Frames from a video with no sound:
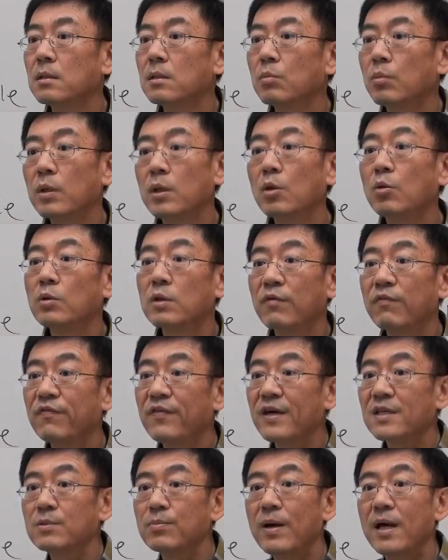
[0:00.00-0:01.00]
we know the
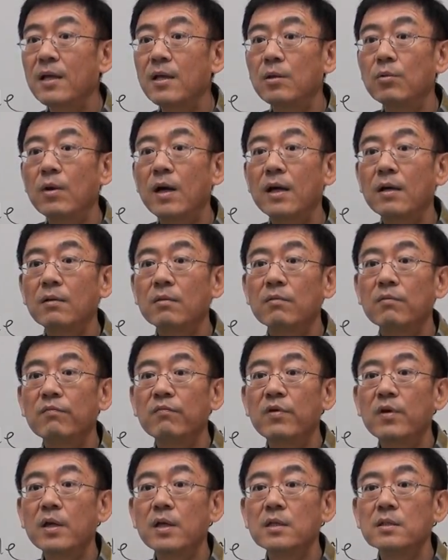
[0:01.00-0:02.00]
facts pattern, right?
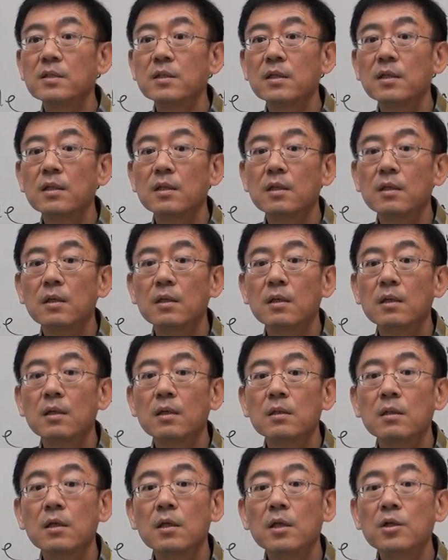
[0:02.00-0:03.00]
Very easy.
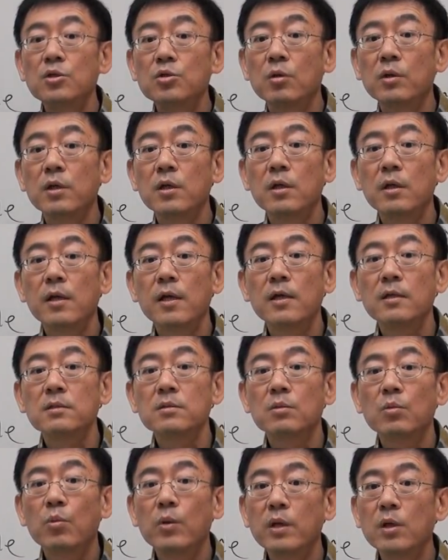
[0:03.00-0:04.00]
The issue here
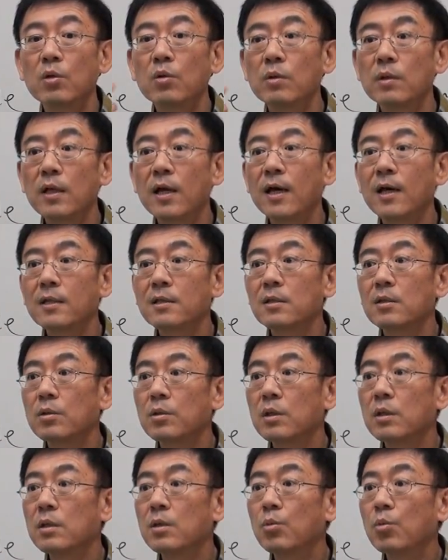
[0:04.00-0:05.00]
is whether or not
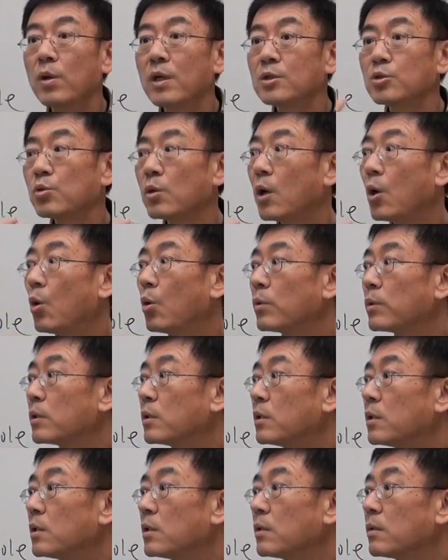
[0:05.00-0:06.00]
the restaurant
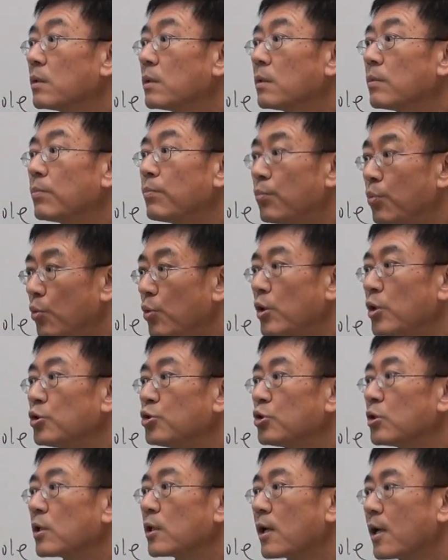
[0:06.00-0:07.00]
owner
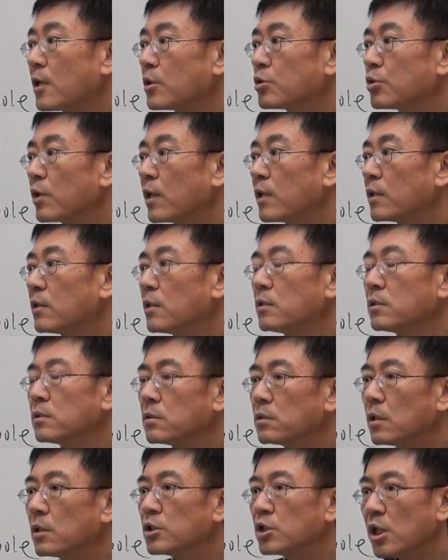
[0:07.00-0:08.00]
breached the contract. This
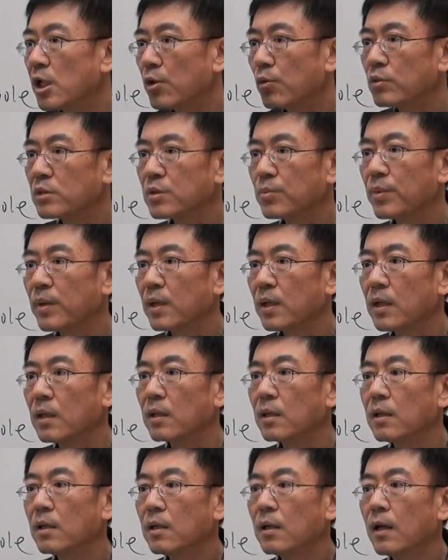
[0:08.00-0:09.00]
is general speaking.
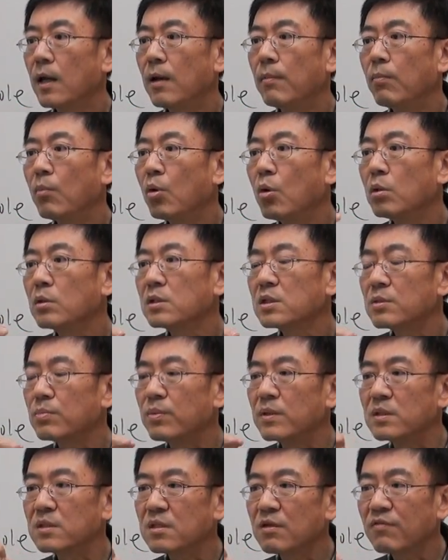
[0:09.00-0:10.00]
And more
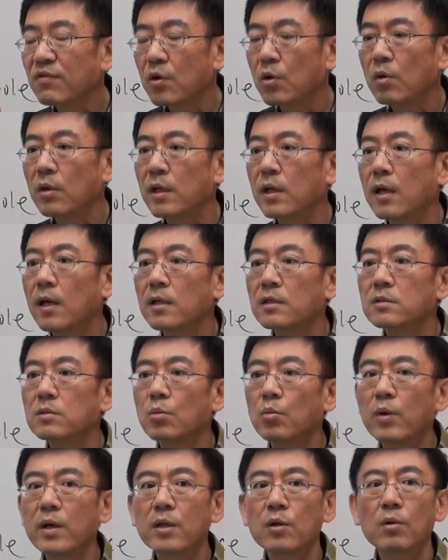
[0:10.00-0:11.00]
specifically is
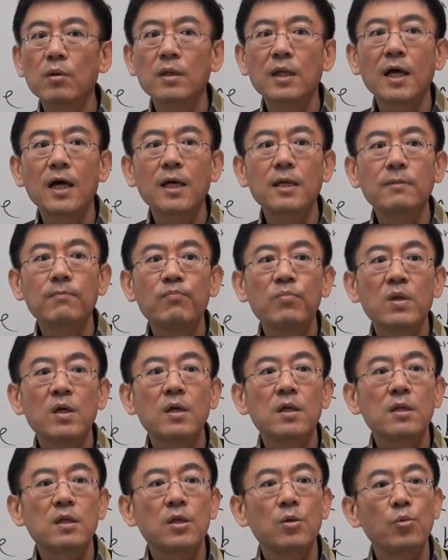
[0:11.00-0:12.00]
whether or not
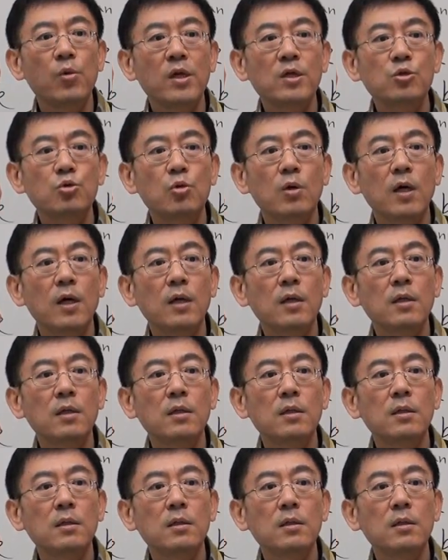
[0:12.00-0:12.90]
the restaurant